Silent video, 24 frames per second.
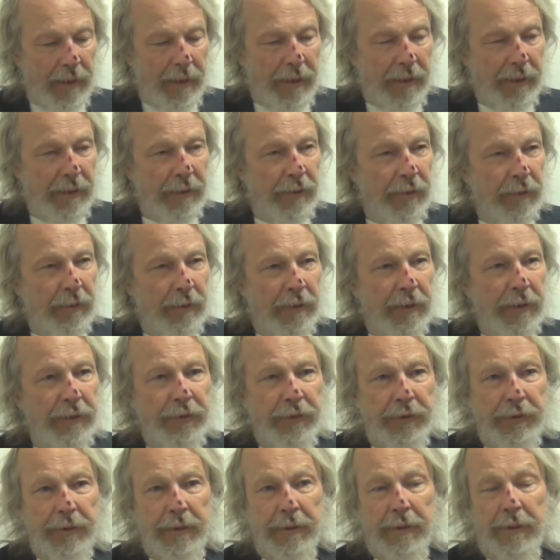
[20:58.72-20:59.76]

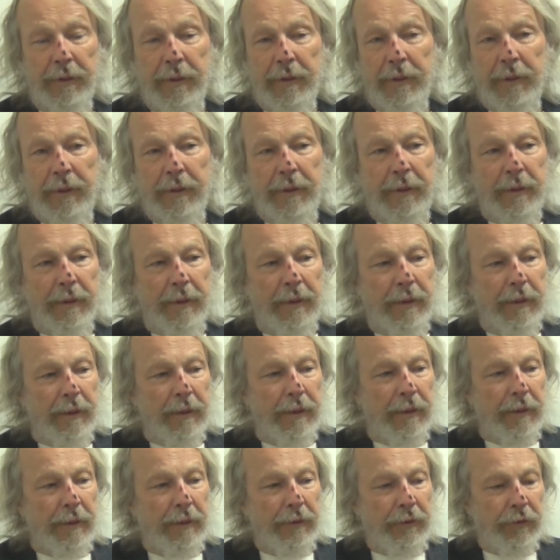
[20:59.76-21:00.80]
ignorance,
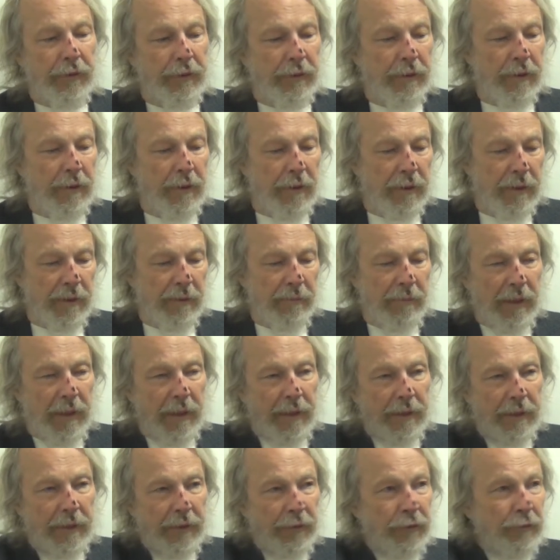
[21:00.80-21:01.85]
let's talk
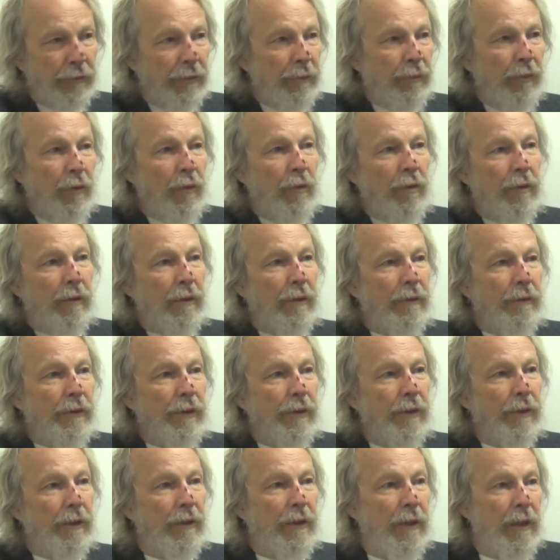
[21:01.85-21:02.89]
about this reporter in
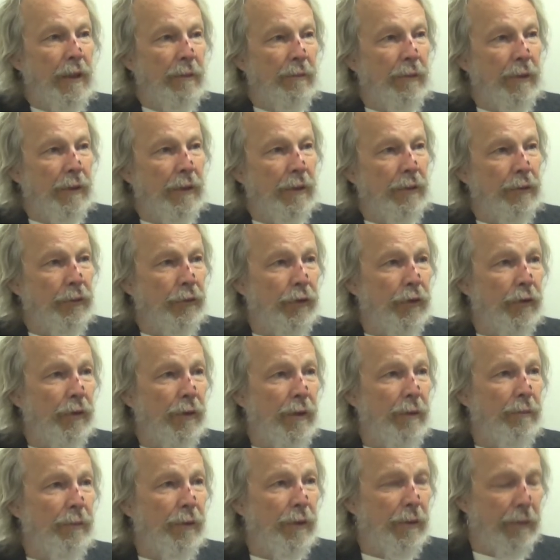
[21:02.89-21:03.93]
the Tacoma News
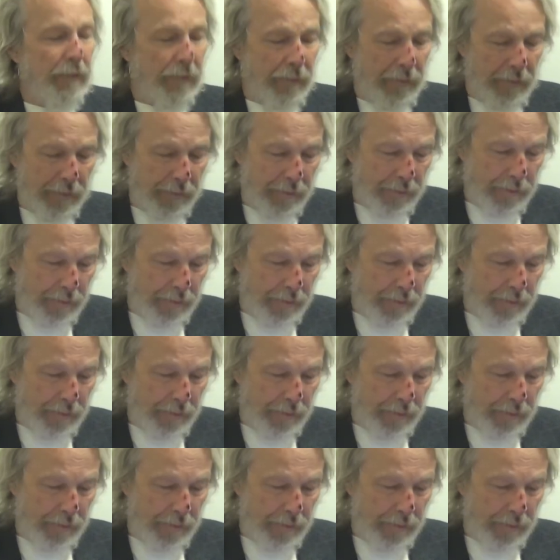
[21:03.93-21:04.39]
Tribune.